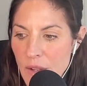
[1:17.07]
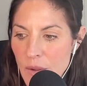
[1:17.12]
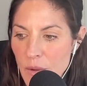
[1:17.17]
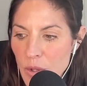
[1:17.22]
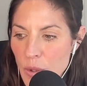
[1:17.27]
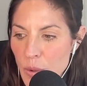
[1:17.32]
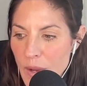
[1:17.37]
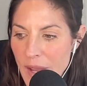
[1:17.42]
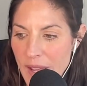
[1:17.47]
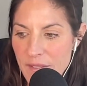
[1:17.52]

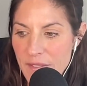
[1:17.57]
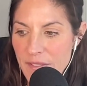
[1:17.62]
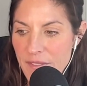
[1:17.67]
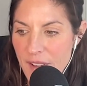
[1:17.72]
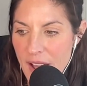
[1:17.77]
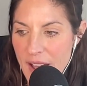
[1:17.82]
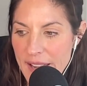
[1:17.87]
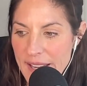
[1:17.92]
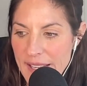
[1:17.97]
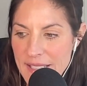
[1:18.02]
You can
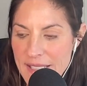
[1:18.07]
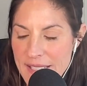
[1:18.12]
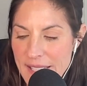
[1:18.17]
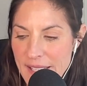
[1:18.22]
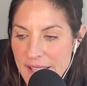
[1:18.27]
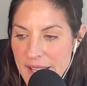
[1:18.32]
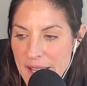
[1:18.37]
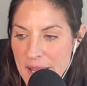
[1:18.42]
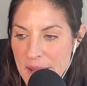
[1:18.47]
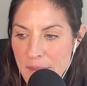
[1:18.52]
find
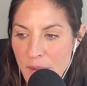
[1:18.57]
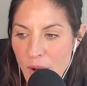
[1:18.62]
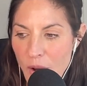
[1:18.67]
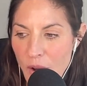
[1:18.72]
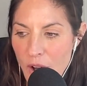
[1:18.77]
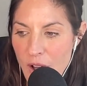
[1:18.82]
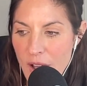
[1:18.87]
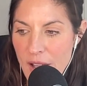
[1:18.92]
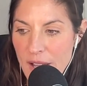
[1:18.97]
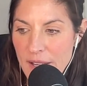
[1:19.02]
him
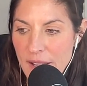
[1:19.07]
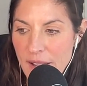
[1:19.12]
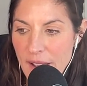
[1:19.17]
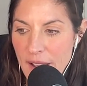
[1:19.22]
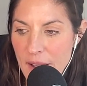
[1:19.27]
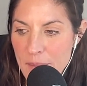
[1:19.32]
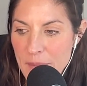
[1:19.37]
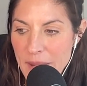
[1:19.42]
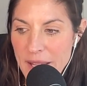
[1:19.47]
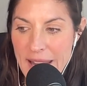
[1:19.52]
on
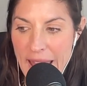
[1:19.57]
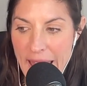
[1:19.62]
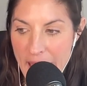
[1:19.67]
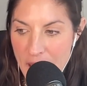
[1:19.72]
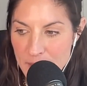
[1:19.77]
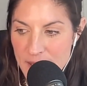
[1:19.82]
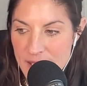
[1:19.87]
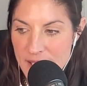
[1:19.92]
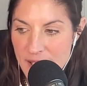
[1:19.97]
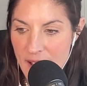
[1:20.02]
in
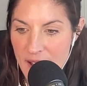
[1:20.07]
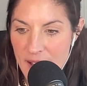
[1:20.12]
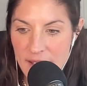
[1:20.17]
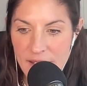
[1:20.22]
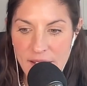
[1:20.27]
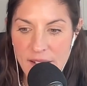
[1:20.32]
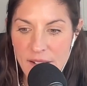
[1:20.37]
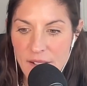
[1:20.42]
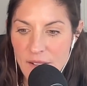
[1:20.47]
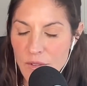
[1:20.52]

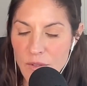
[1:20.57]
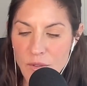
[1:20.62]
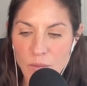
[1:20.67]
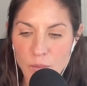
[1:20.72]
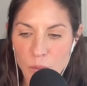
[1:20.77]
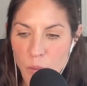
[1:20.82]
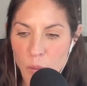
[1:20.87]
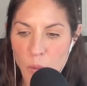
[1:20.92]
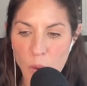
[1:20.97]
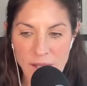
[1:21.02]
Amazon,
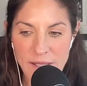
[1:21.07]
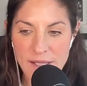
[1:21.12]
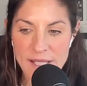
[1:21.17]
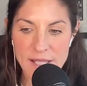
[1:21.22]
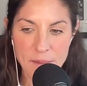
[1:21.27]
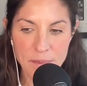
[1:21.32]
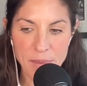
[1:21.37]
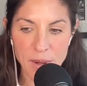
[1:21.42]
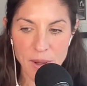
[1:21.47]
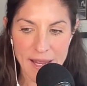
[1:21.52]
One
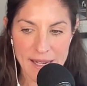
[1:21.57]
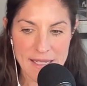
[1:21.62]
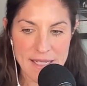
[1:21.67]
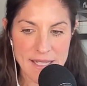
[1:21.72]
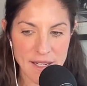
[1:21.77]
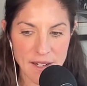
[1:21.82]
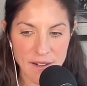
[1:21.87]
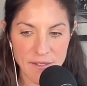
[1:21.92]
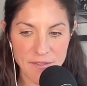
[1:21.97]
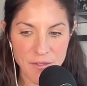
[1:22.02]
Simple
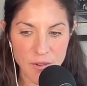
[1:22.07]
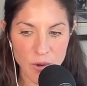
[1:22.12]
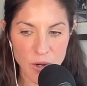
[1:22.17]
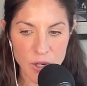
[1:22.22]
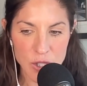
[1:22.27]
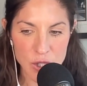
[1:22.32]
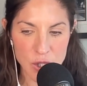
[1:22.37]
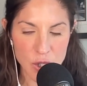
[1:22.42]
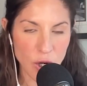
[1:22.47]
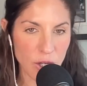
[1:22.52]
Idea
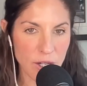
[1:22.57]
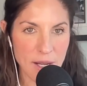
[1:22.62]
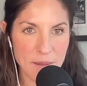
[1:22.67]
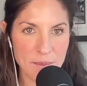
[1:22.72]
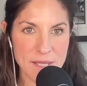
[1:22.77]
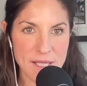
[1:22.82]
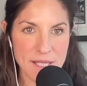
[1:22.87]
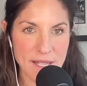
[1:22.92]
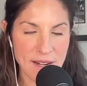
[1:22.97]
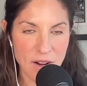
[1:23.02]
for
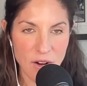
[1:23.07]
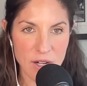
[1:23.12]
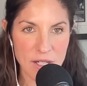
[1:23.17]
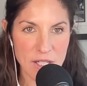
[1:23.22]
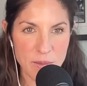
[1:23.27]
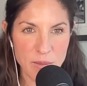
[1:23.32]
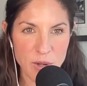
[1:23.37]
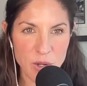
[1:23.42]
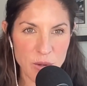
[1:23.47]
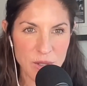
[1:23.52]
Startups and
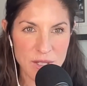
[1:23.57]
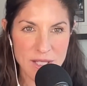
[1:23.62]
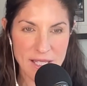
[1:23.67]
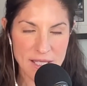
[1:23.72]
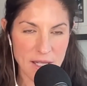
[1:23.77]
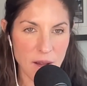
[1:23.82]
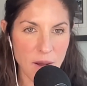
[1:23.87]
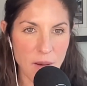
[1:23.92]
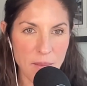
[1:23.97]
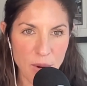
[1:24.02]
Entrepreneurs.
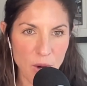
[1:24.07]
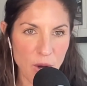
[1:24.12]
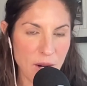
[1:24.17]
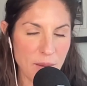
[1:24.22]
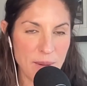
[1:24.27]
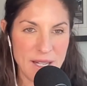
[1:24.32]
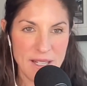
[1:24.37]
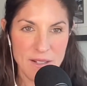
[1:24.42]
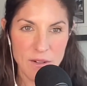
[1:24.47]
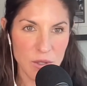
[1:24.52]
That's a book,
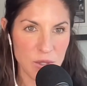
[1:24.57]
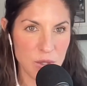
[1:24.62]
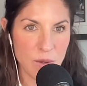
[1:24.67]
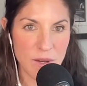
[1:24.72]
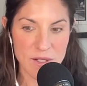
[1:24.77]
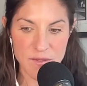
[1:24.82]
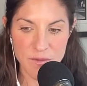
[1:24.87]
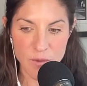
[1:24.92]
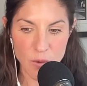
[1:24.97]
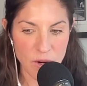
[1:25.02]
but he also
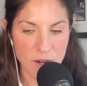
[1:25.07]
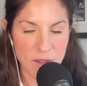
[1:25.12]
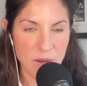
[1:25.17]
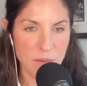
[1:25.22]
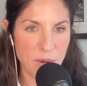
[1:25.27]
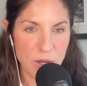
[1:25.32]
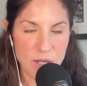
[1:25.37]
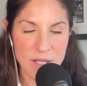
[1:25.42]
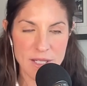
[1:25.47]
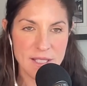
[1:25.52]
has 4
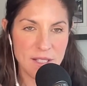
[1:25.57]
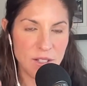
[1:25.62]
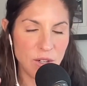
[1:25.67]
other books.